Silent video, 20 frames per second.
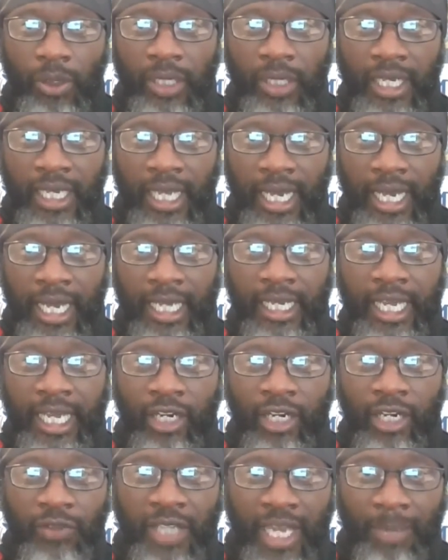okay, our
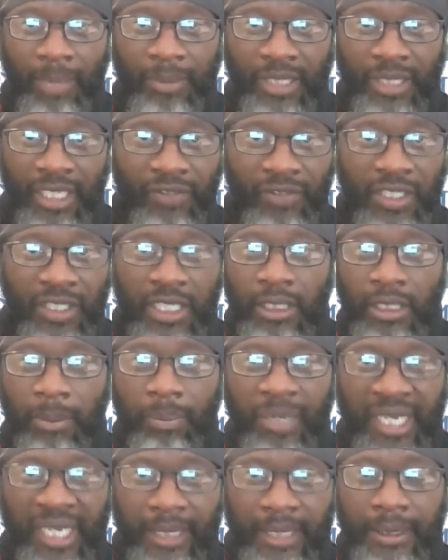land of captivity, the
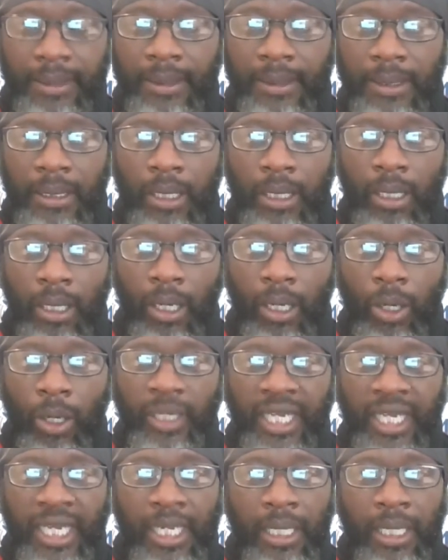pit,
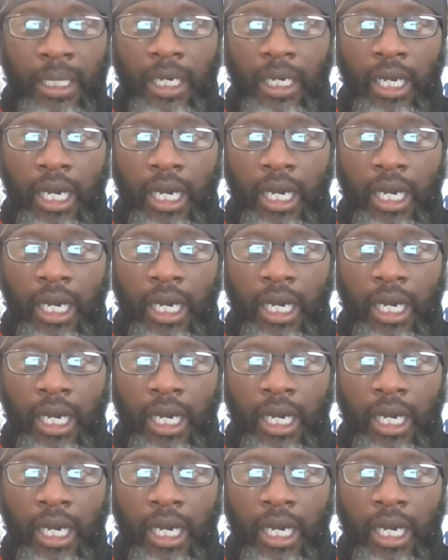okay.